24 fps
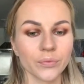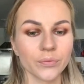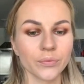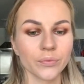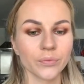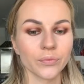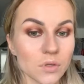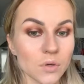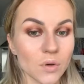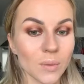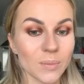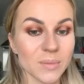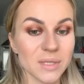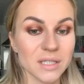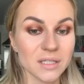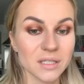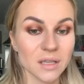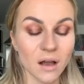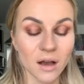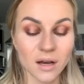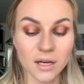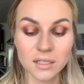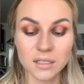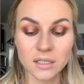So I'm
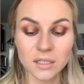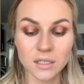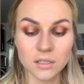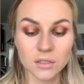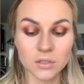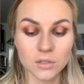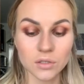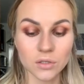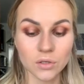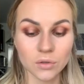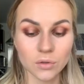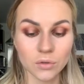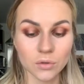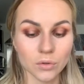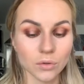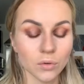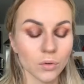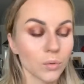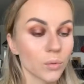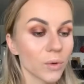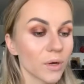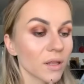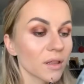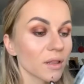starting to
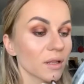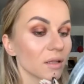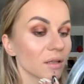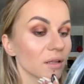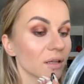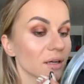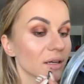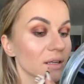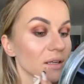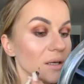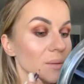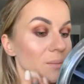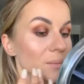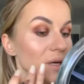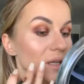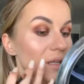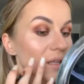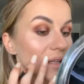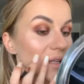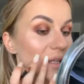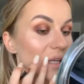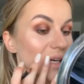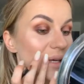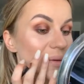with aligning my
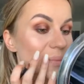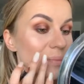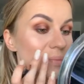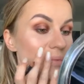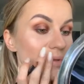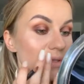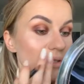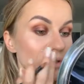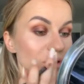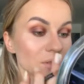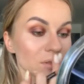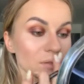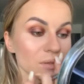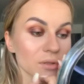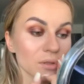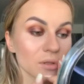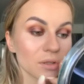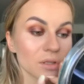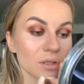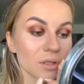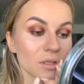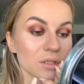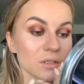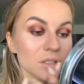lips.
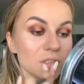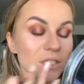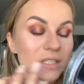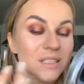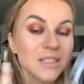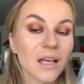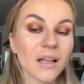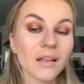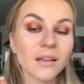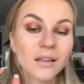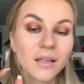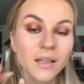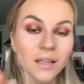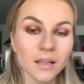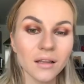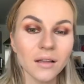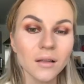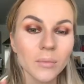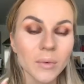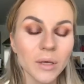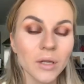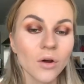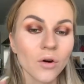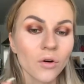Just a
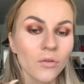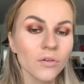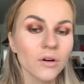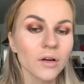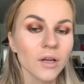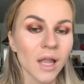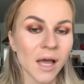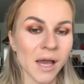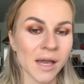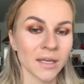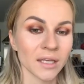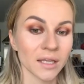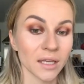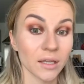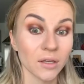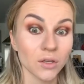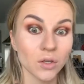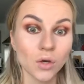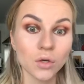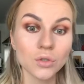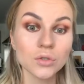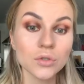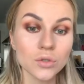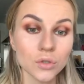little bit overlining, and
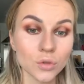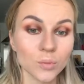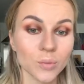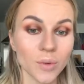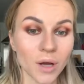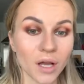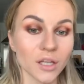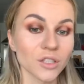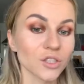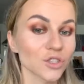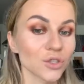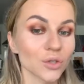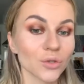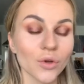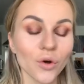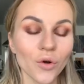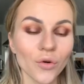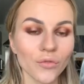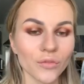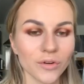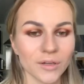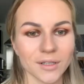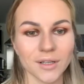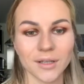not too much. Don't
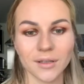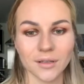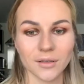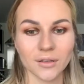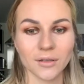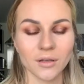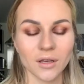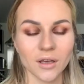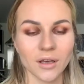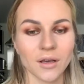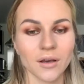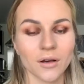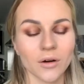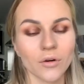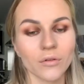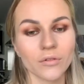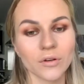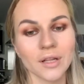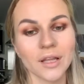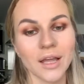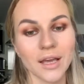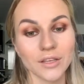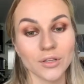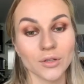
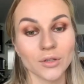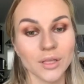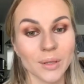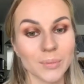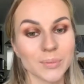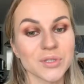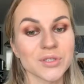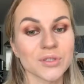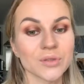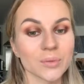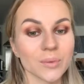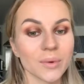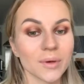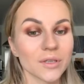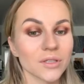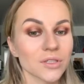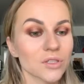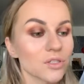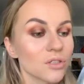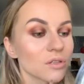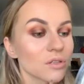overline your lips too much.